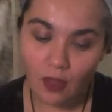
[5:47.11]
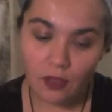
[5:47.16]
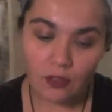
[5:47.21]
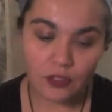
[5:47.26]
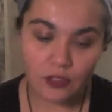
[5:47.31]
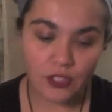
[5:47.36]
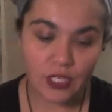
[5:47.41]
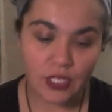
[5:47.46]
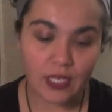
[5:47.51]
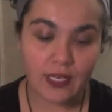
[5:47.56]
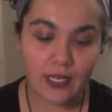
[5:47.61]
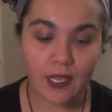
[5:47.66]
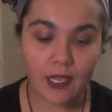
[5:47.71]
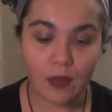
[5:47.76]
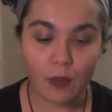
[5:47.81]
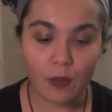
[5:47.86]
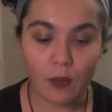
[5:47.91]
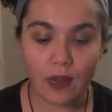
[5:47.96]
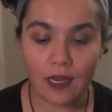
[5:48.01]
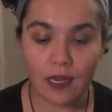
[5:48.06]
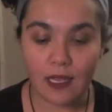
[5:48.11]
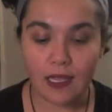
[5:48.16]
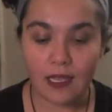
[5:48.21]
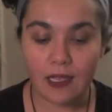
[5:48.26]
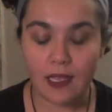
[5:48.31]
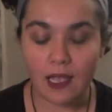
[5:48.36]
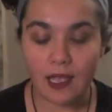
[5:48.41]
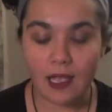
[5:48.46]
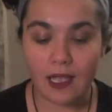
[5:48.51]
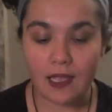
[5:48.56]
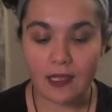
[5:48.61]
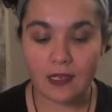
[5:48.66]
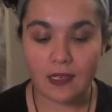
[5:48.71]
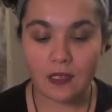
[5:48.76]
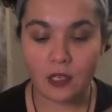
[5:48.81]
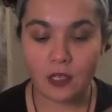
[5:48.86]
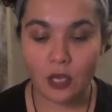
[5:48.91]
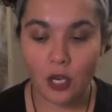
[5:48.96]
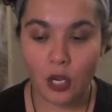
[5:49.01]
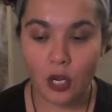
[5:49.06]
You're sitting and waiting
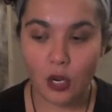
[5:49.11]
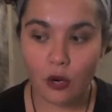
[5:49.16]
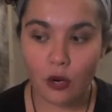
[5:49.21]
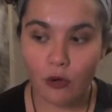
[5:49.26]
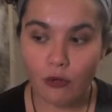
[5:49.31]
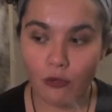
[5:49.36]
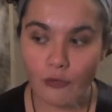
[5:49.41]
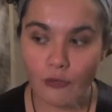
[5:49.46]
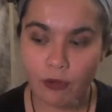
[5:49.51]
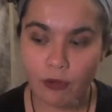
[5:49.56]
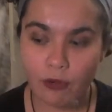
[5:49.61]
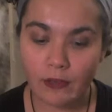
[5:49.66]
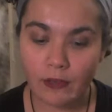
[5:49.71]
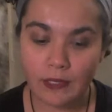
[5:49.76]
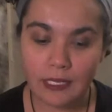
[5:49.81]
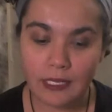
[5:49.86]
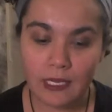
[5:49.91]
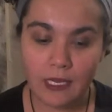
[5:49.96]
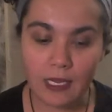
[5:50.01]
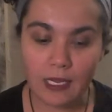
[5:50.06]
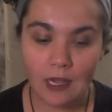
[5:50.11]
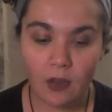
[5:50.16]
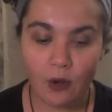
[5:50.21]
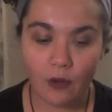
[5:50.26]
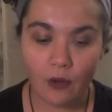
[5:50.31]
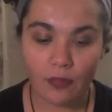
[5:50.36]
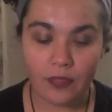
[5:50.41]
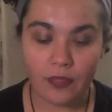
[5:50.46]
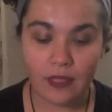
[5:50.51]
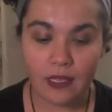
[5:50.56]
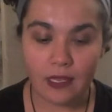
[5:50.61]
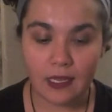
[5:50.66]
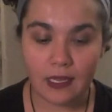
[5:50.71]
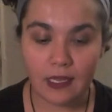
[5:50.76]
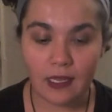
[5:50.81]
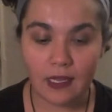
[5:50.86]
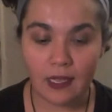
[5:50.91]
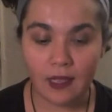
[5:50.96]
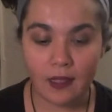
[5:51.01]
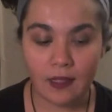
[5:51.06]
and really are
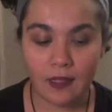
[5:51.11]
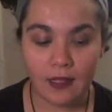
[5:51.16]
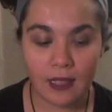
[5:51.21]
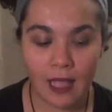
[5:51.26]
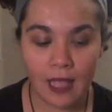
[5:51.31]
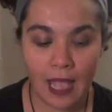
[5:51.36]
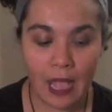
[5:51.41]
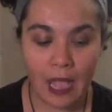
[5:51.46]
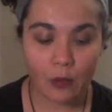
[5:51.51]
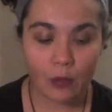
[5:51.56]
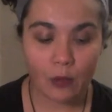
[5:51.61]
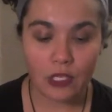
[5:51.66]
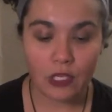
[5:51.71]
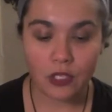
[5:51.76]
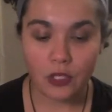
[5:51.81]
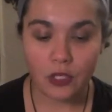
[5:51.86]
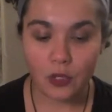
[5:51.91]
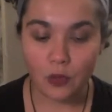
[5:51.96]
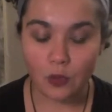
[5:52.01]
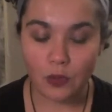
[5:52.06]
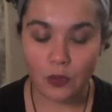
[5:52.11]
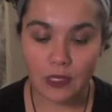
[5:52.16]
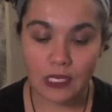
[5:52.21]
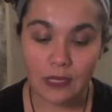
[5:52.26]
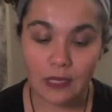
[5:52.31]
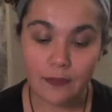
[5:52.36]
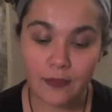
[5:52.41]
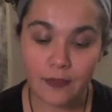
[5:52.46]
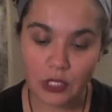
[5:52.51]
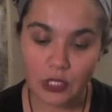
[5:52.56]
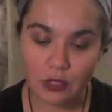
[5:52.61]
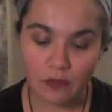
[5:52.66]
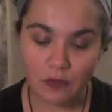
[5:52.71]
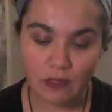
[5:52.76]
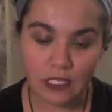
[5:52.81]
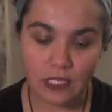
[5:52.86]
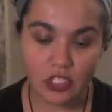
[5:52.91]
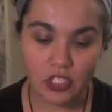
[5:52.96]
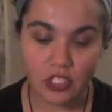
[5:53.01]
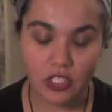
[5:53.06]
thinking, how can you keep this
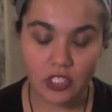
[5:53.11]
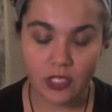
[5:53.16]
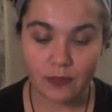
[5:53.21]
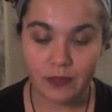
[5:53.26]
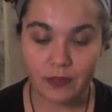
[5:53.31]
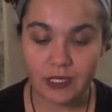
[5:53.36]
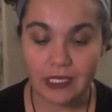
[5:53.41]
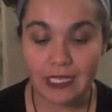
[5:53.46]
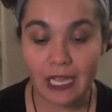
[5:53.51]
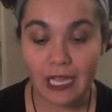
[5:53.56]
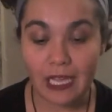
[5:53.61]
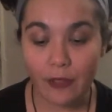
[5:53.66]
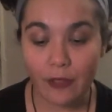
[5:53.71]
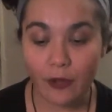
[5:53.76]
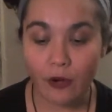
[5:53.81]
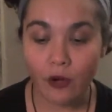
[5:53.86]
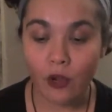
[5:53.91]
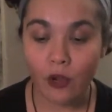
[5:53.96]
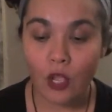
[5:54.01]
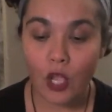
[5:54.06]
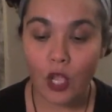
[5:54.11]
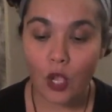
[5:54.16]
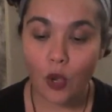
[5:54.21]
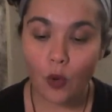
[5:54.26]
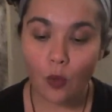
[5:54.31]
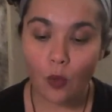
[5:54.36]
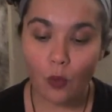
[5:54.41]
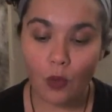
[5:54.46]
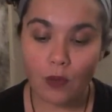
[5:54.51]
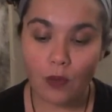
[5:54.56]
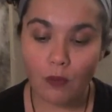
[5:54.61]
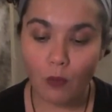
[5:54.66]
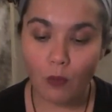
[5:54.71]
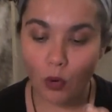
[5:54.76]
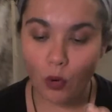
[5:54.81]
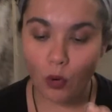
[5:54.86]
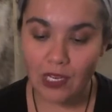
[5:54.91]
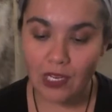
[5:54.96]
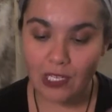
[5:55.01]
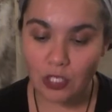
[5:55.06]
relationship together? What
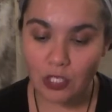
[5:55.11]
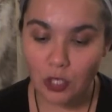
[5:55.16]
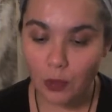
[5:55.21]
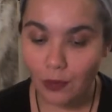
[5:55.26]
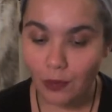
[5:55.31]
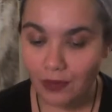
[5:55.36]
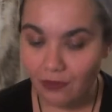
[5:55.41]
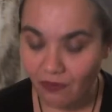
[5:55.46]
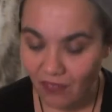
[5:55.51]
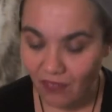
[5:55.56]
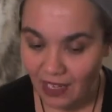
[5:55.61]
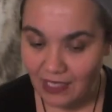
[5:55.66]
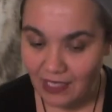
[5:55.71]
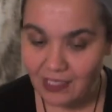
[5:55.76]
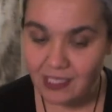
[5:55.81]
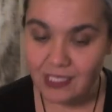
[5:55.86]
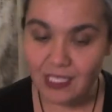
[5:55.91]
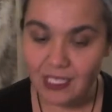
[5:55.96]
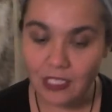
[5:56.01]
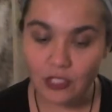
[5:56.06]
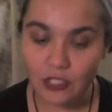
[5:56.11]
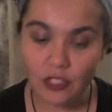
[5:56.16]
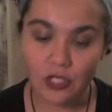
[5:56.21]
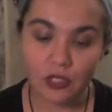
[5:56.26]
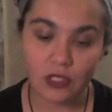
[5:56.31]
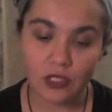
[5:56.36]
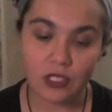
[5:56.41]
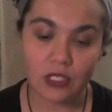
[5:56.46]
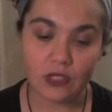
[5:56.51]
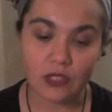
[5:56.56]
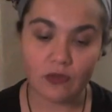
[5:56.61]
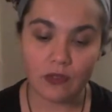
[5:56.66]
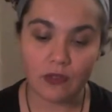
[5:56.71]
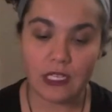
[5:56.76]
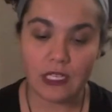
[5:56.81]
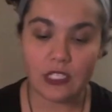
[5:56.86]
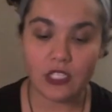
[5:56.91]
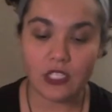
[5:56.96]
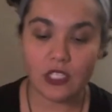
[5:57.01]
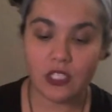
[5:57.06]
more can you invest into this
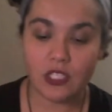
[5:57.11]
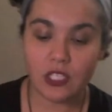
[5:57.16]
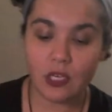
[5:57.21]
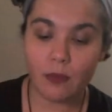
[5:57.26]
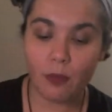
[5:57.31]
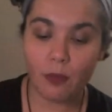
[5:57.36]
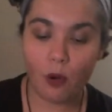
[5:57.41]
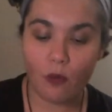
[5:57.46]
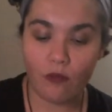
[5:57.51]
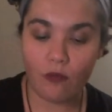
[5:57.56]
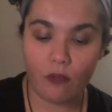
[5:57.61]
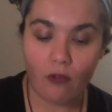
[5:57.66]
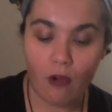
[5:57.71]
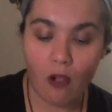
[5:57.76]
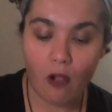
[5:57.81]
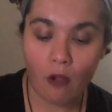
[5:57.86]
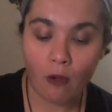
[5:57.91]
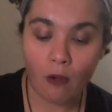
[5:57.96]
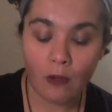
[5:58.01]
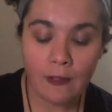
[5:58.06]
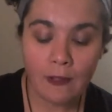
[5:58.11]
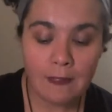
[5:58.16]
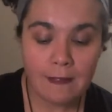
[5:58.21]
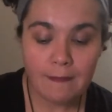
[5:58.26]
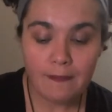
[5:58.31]
relationship overall?